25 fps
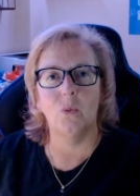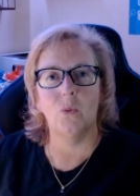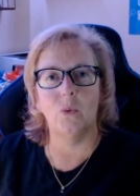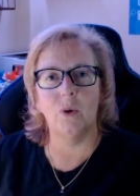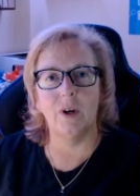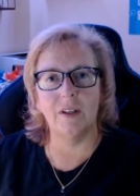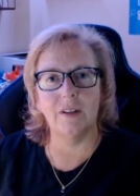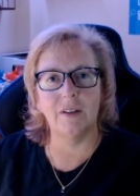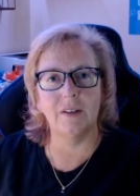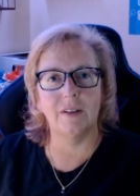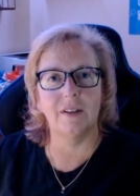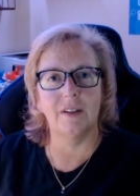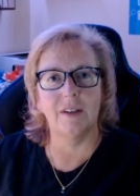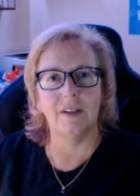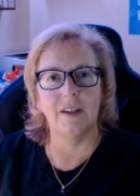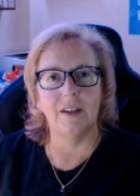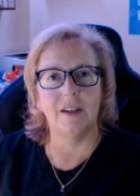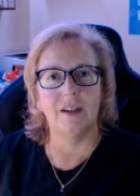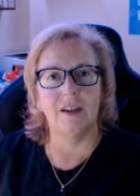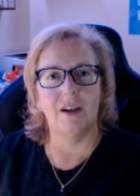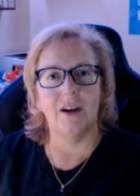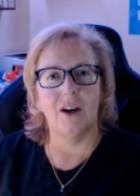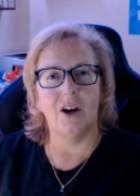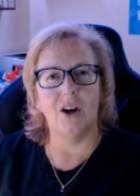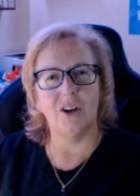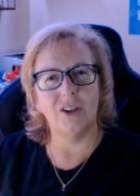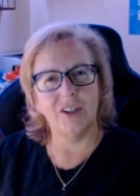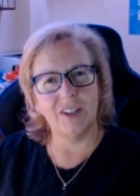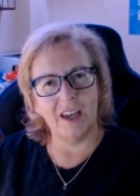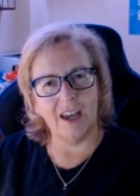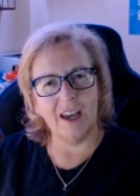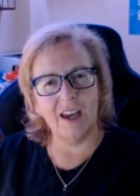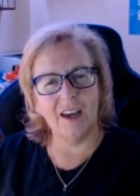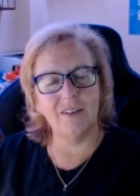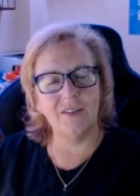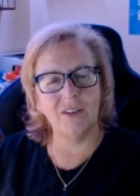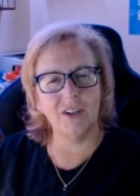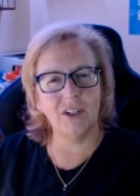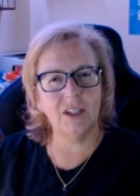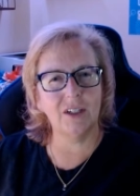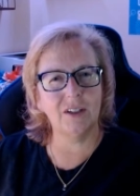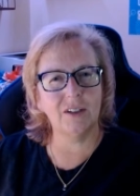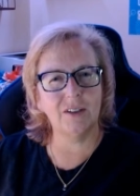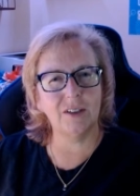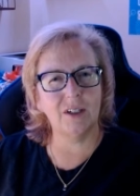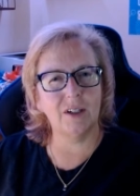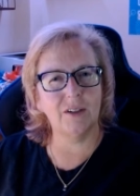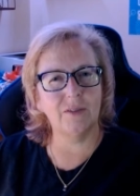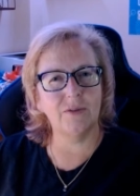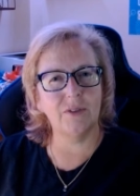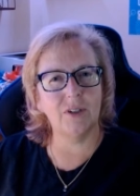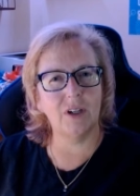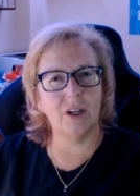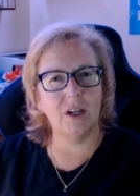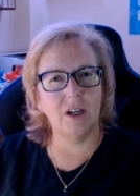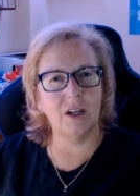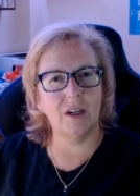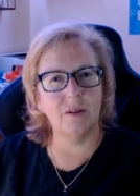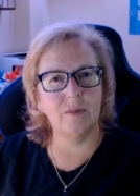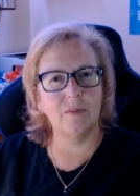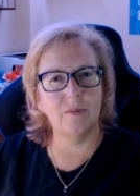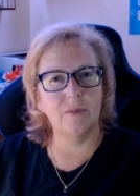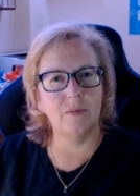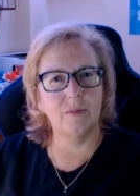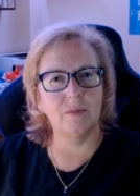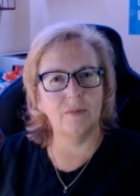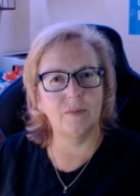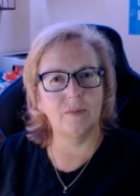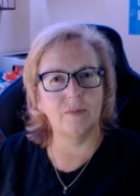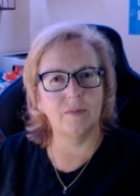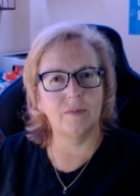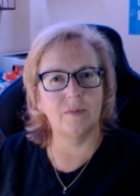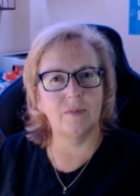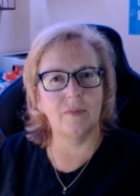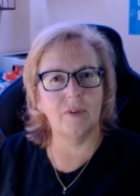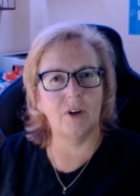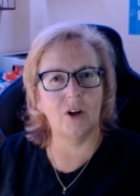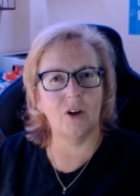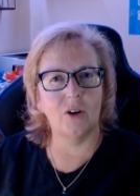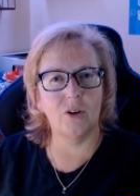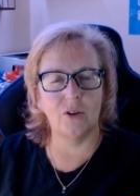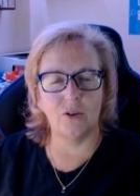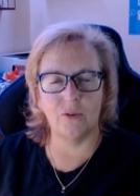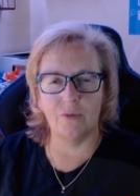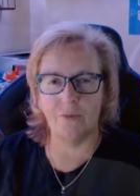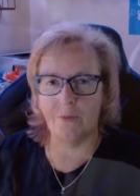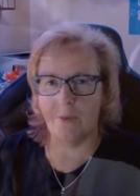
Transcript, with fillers: Well, are you having a tough time? Are you